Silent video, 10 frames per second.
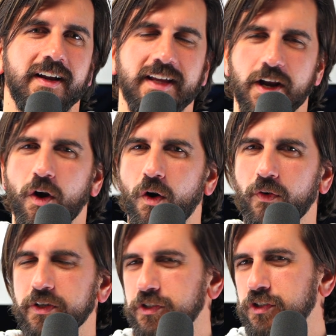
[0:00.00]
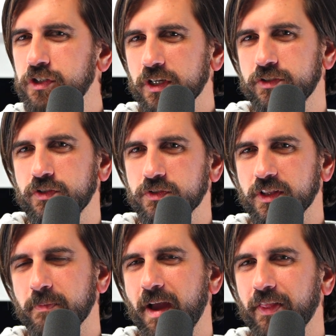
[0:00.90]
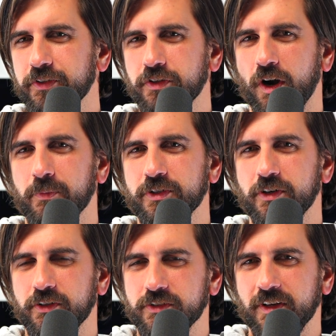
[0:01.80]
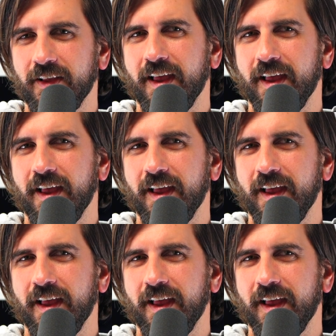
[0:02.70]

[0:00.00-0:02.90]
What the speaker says: again, Aura is just using the balanced armatures.